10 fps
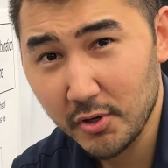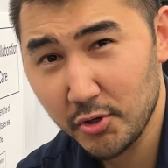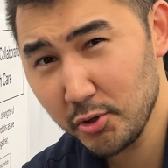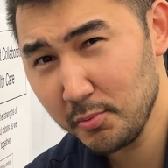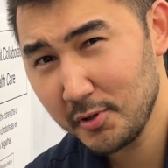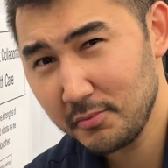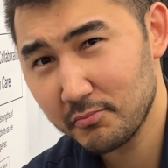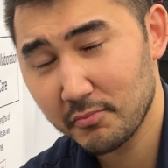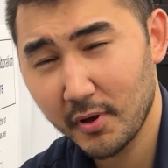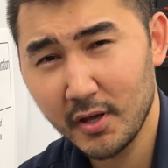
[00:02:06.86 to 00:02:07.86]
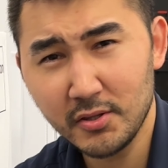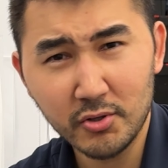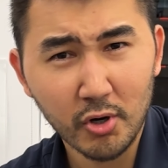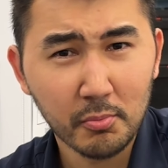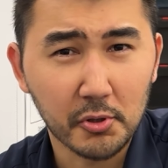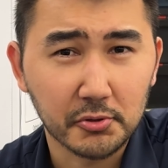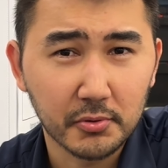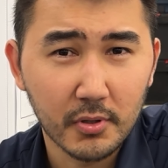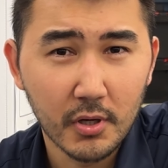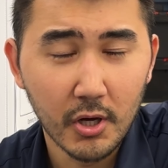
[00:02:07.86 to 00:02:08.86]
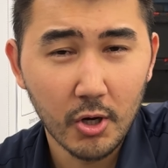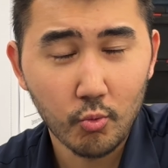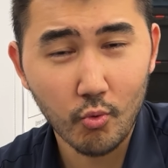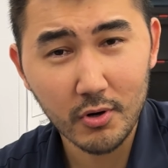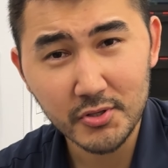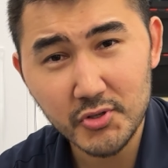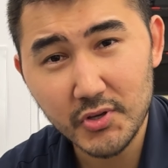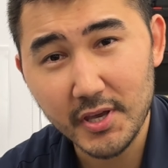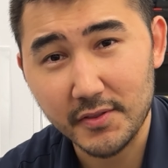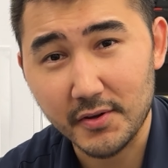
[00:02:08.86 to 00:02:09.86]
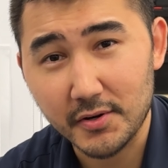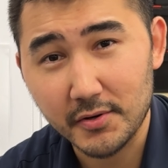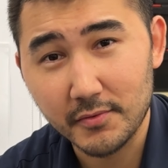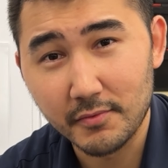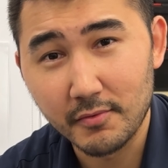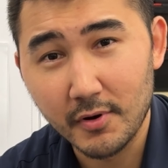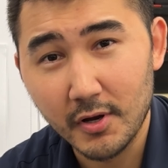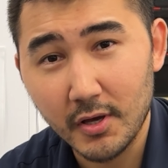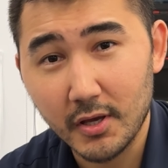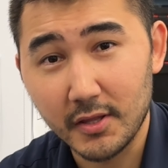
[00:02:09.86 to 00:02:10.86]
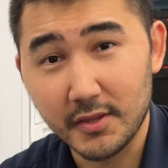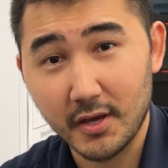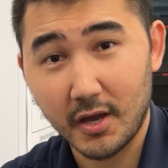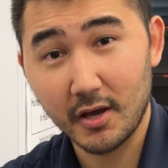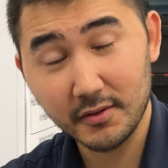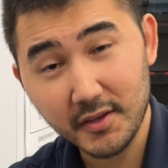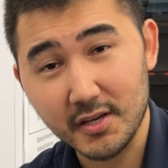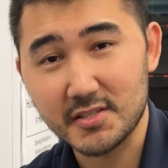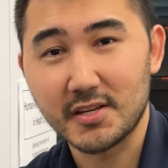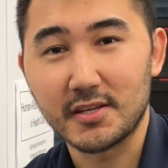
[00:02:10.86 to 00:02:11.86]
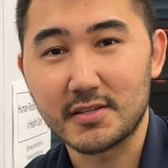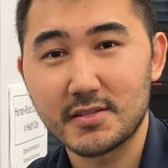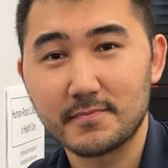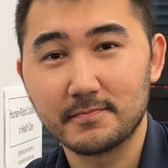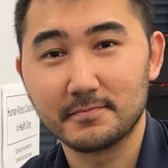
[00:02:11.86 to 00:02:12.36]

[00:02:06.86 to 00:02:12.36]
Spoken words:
a human and a robot work together in the healthcare settings.